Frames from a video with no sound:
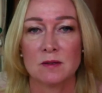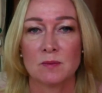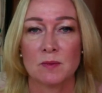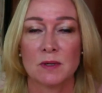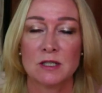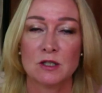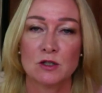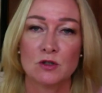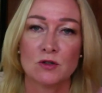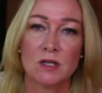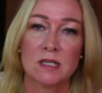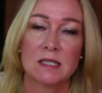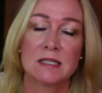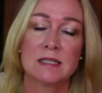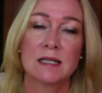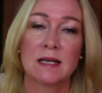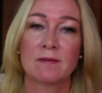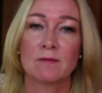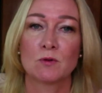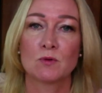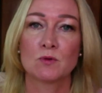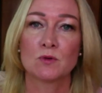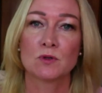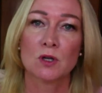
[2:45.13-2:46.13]
My stress
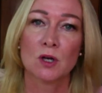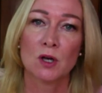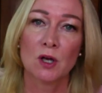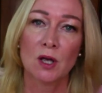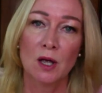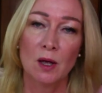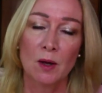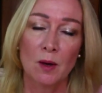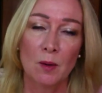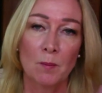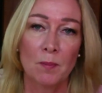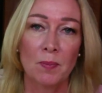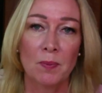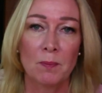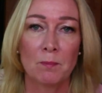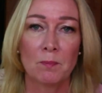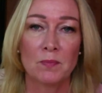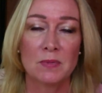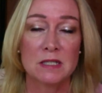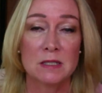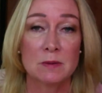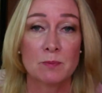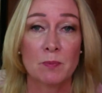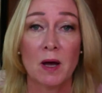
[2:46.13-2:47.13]
levels
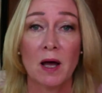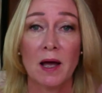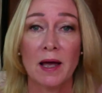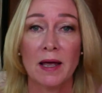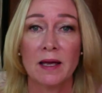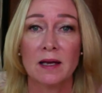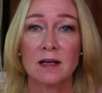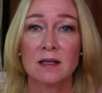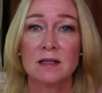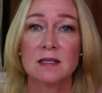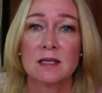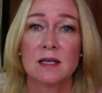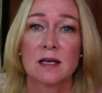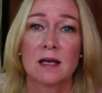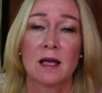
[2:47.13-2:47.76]
spiked,